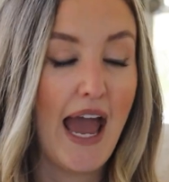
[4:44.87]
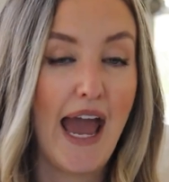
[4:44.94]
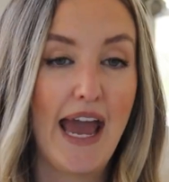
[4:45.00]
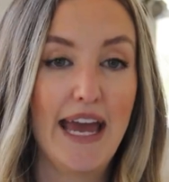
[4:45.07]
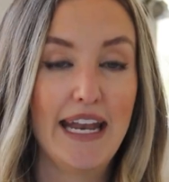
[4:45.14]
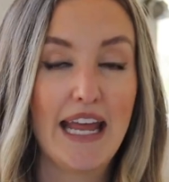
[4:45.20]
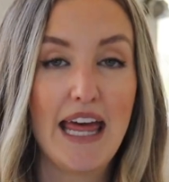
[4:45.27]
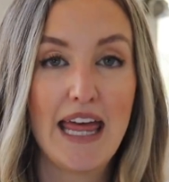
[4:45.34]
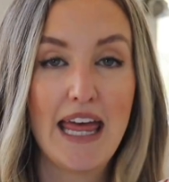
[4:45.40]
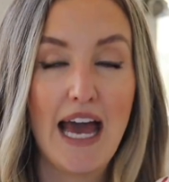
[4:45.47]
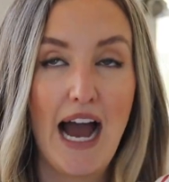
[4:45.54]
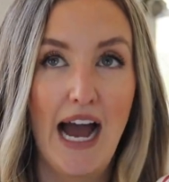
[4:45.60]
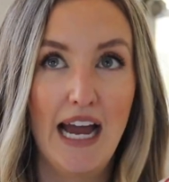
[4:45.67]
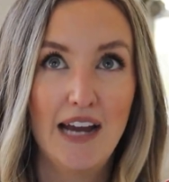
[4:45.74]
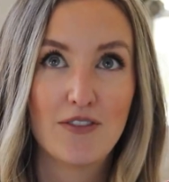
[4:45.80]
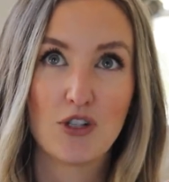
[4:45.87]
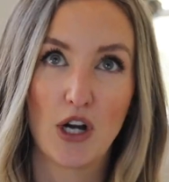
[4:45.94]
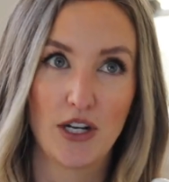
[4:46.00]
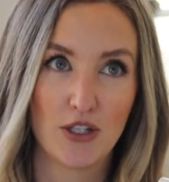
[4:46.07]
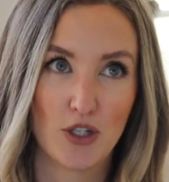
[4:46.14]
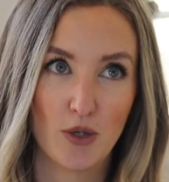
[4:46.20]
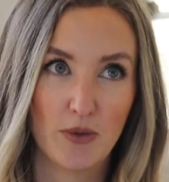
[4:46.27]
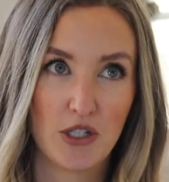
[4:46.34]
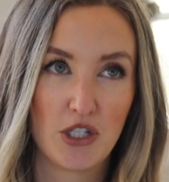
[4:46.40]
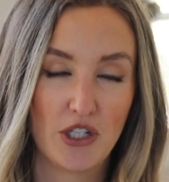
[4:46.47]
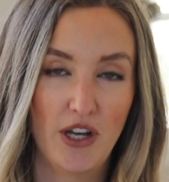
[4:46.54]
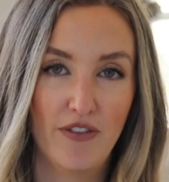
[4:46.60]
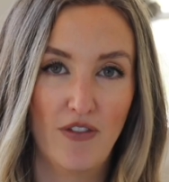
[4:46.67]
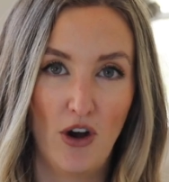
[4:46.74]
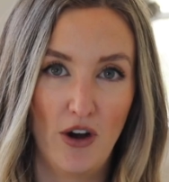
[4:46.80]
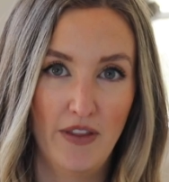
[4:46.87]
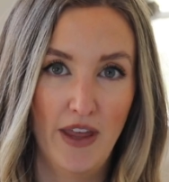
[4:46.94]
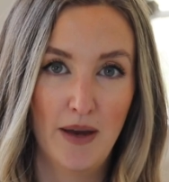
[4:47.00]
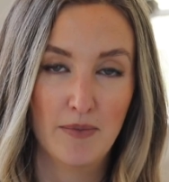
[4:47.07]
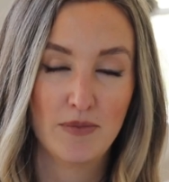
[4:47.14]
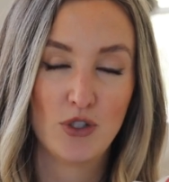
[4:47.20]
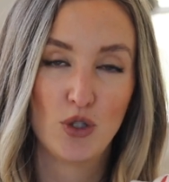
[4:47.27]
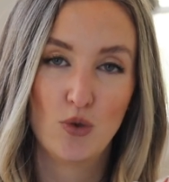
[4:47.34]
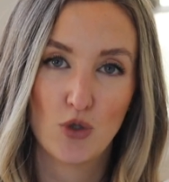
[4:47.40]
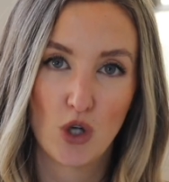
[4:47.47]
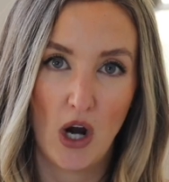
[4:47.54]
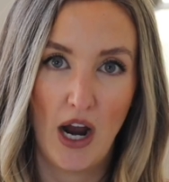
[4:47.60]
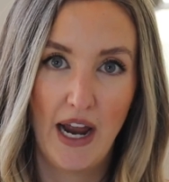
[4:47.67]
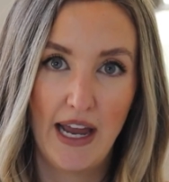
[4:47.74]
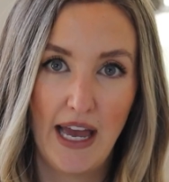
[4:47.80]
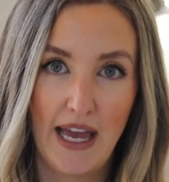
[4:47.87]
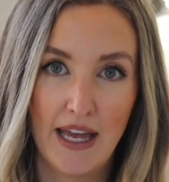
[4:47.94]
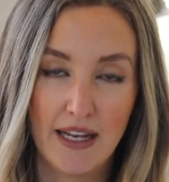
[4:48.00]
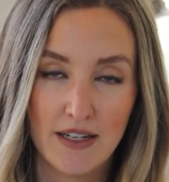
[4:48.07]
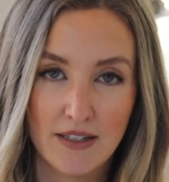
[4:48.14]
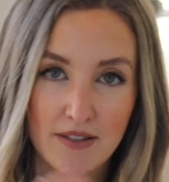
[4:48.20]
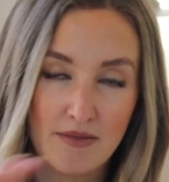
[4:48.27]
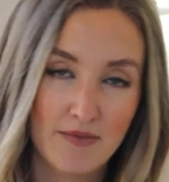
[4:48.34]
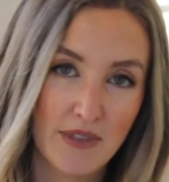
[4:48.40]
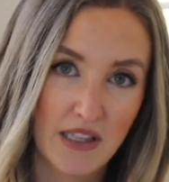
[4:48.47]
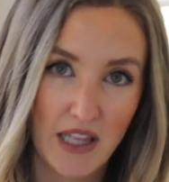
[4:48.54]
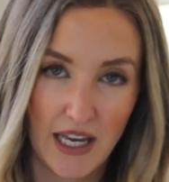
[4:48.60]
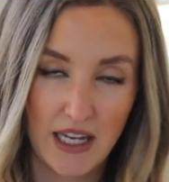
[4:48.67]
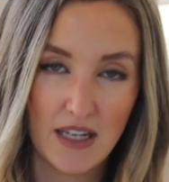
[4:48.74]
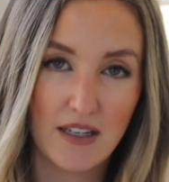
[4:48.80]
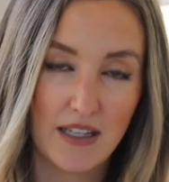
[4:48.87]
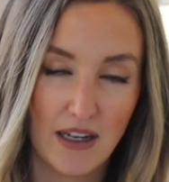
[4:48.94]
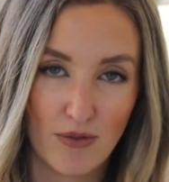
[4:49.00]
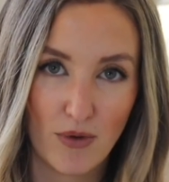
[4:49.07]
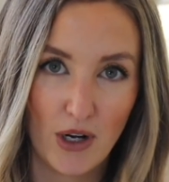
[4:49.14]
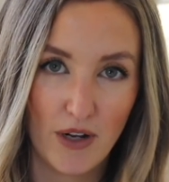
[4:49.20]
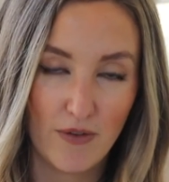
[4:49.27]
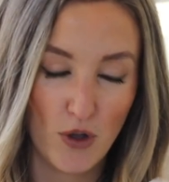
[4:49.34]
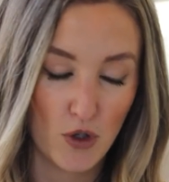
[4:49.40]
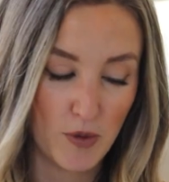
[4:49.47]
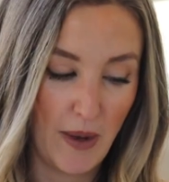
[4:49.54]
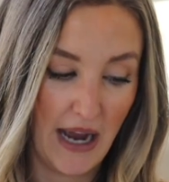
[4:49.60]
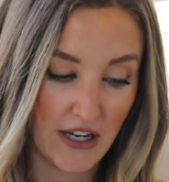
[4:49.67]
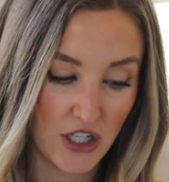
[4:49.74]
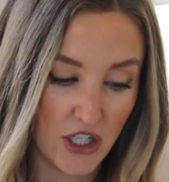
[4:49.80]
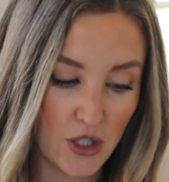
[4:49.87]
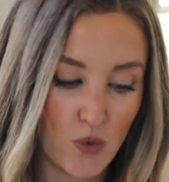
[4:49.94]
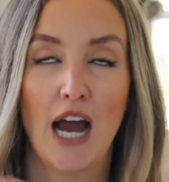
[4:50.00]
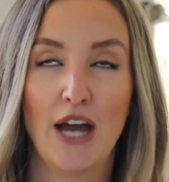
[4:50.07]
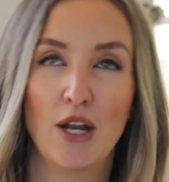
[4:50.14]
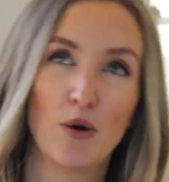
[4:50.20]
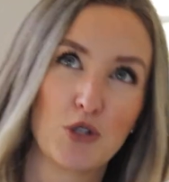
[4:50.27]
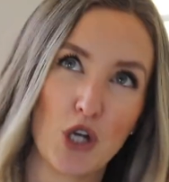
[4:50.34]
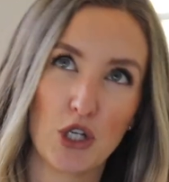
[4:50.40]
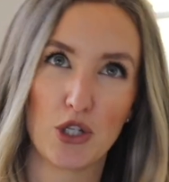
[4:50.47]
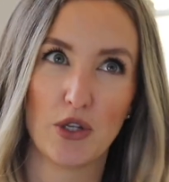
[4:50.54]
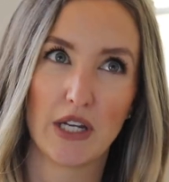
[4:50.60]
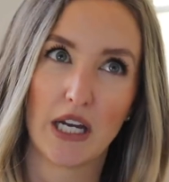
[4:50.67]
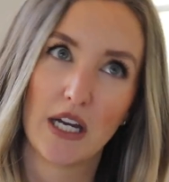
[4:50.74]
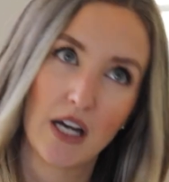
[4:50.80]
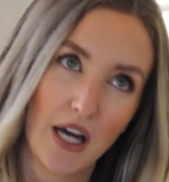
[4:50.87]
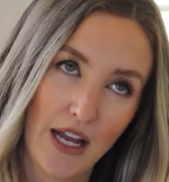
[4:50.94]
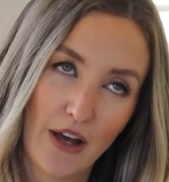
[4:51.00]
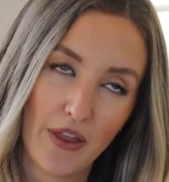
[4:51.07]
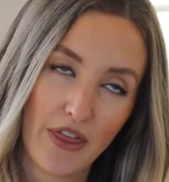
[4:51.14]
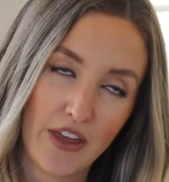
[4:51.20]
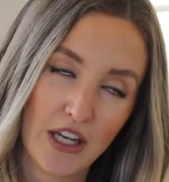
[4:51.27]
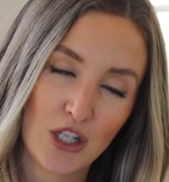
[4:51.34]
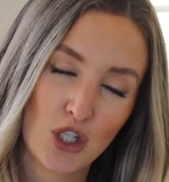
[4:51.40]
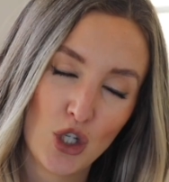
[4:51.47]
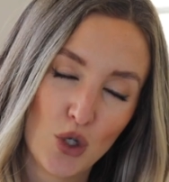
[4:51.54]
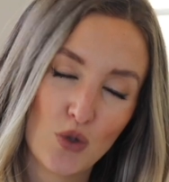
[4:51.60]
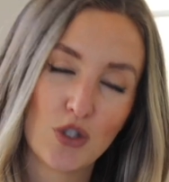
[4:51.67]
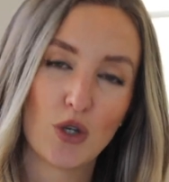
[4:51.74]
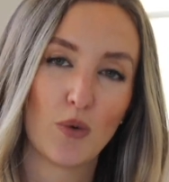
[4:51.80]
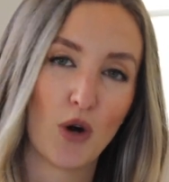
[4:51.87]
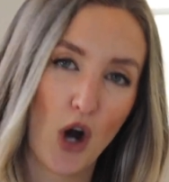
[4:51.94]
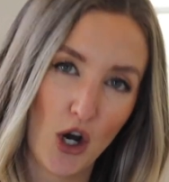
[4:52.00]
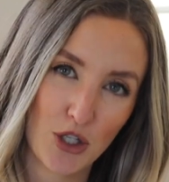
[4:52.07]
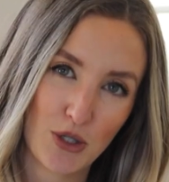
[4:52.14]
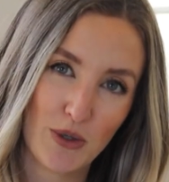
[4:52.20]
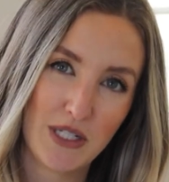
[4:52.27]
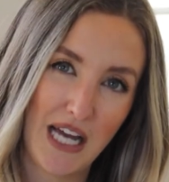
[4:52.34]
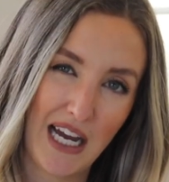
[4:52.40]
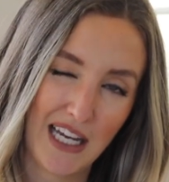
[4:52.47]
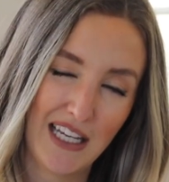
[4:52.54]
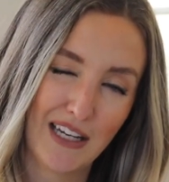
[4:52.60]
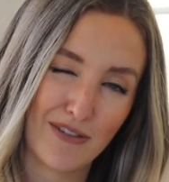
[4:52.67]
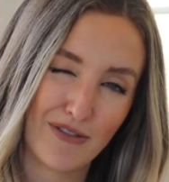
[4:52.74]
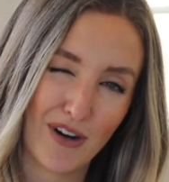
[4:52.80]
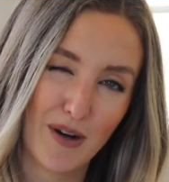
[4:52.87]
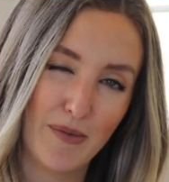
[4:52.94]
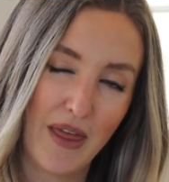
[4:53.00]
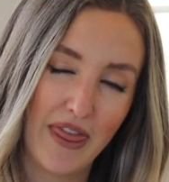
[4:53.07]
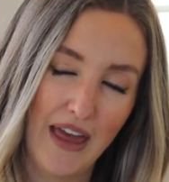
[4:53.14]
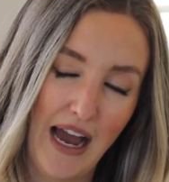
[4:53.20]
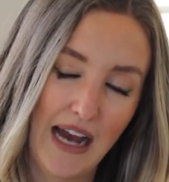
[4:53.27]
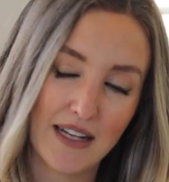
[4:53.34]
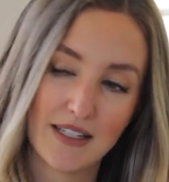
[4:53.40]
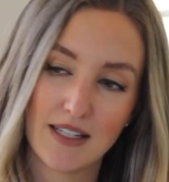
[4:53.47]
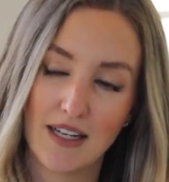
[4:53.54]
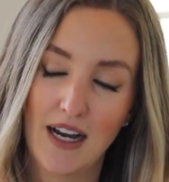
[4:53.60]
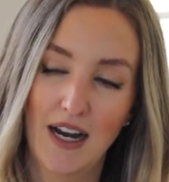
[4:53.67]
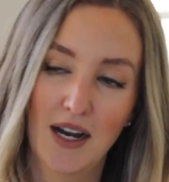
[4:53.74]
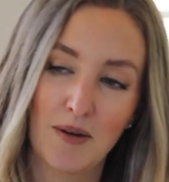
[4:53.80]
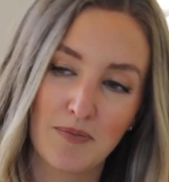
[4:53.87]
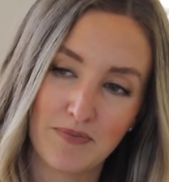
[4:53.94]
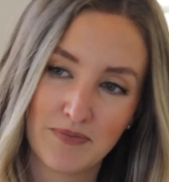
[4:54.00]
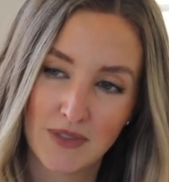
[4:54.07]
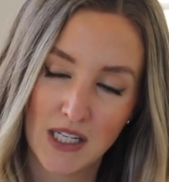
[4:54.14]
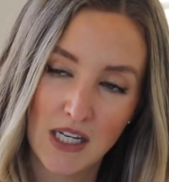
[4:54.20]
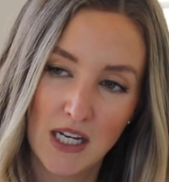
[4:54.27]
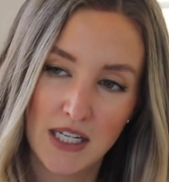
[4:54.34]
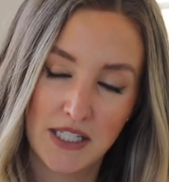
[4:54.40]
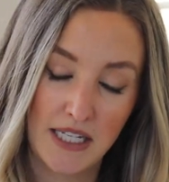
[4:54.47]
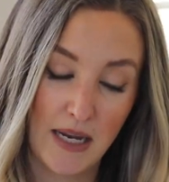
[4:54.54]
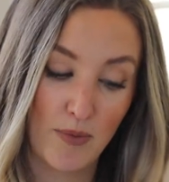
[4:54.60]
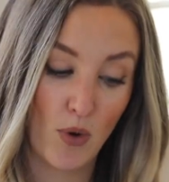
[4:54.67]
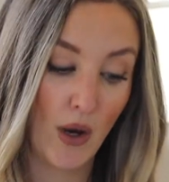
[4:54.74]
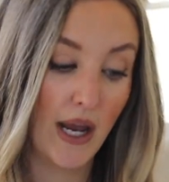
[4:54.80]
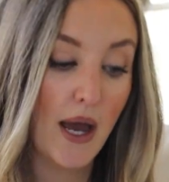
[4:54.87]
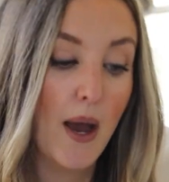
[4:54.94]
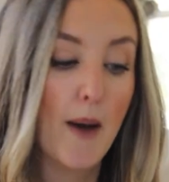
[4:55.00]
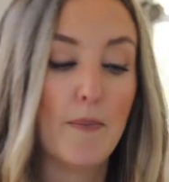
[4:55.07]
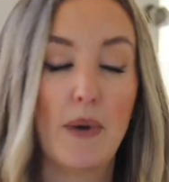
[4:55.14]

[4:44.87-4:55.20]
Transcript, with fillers: And I have tried so much stuff on them to try and like get rid of those patches. I know it's also like a gut health thing too, so we're also attacking it from that um, standpoint.